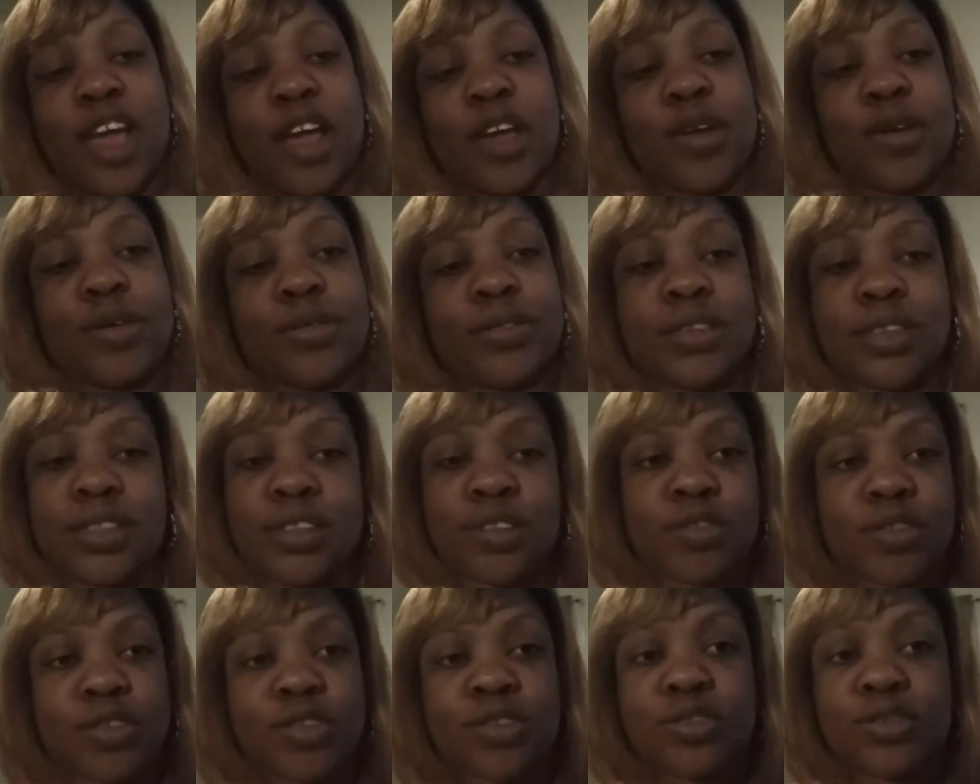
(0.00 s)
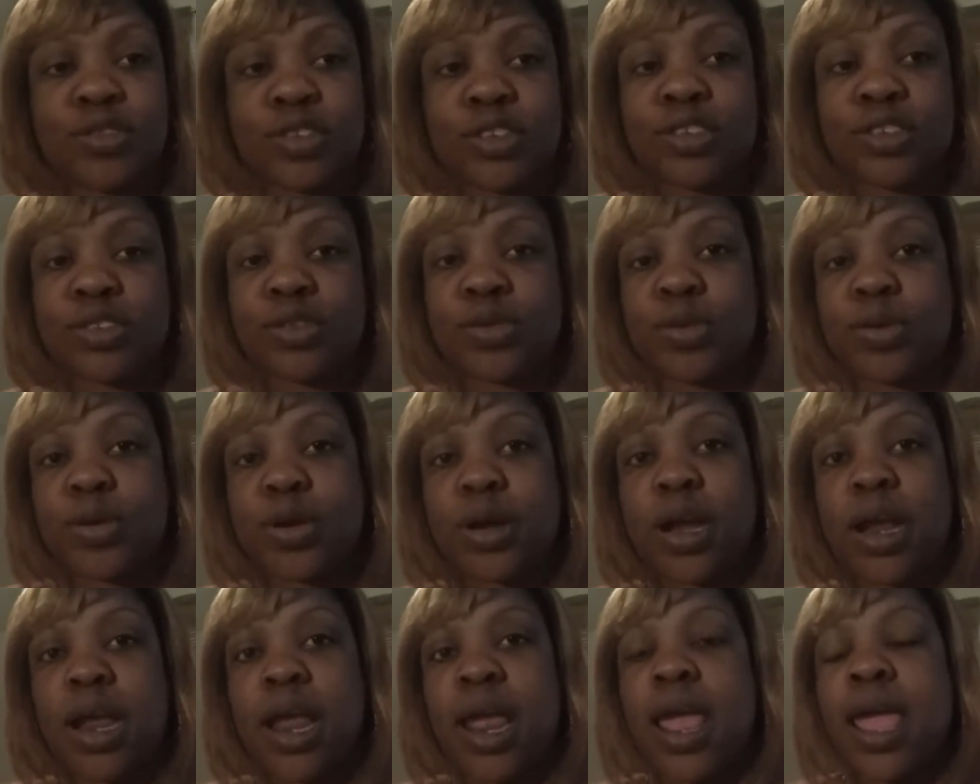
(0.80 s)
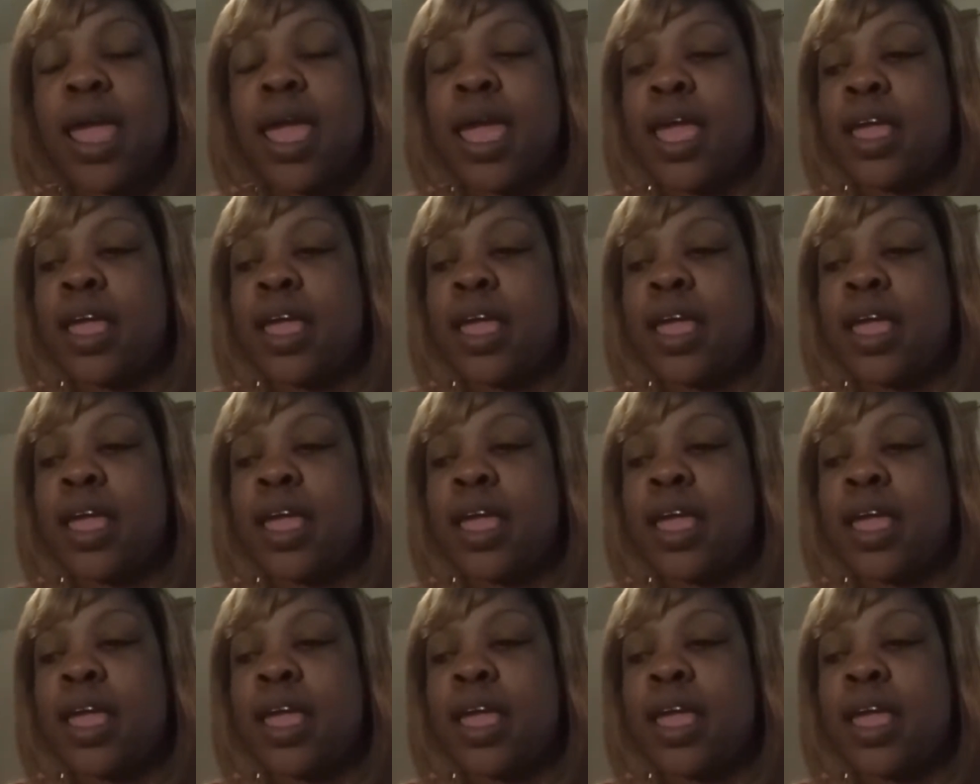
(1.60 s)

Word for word: when I go to the grocery store,